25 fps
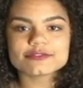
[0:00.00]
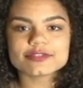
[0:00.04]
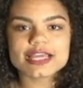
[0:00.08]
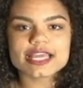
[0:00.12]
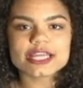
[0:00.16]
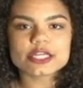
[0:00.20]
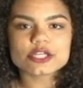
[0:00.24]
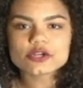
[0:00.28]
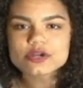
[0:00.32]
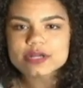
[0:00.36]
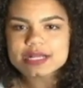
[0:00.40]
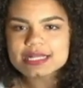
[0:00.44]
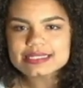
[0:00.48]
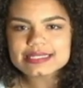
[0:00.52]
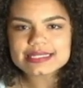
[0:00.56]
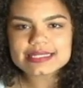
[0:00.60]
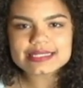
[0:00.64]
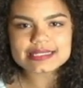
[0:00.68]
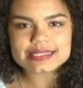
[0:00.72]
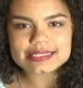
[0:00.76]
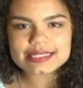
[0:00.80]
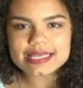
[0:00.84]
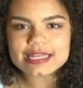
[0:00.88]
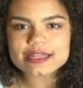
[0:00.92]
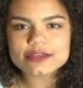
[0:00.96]
ignorance
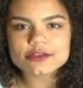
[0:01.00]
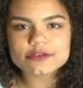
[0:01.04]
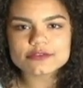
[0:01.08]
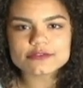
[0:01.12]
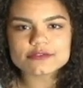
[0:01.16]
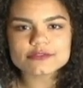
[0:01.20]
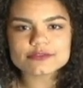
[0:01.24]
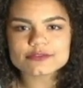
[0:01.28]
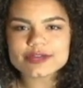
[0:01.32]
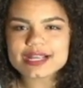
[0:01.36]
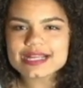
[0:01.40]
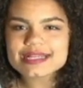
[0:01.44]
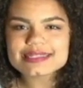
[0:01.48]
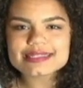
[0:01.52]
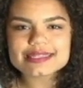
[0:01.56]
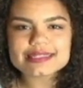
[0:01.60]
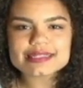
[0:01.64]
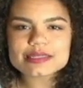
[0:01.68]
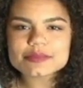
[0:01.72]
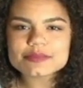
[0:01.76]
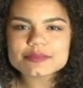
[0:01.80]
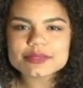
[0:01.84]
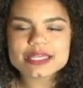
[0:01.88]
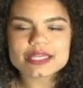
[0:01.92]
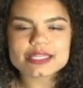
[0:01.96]
instead of
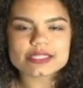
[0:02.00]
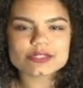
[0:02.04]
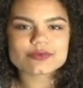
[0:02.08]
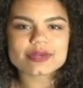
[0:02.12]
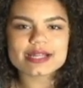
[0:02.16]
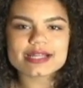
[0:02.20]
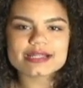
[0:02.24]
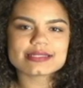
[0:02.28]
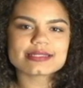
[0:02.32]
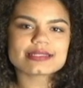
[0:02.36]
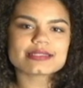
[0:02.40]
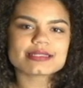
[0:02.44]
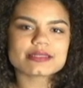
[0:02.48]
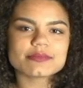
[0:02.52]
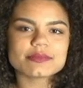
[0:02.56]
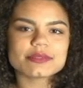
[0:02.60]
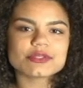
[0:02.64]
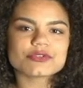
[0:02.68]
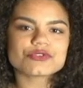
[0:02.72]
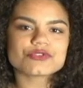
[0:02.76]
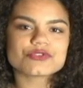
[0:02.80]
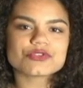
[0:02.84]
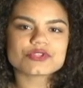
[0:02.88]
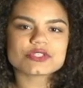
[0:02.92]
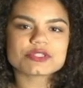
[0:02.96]
racism because racism
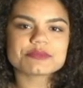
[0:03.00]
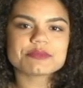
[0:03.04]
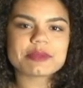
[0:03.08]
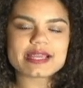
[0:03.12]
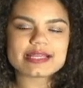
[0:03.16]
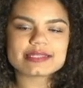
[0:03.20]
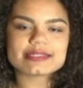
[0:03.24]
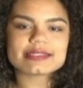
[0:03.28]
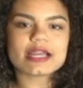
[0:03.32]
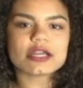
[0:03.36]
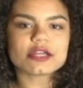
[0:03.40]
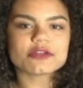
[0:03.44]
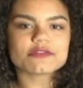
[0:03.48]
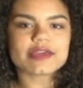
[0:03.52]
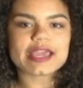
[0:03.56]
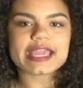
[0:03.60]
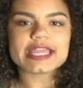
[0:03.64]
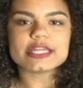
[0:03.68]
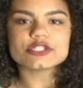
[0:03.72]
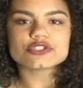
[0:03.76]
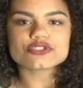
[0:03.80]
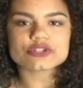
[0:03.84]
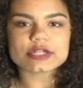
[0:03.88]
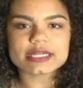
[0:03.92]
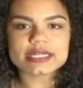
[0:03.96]
is just based out of
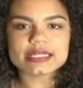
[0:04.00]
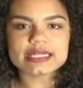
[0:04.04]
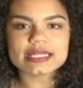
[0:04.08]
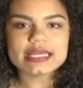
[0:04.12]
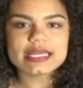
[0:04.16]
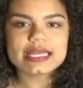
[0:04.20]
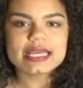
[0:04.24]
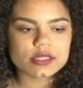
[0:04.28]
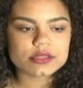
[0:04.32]
hatred.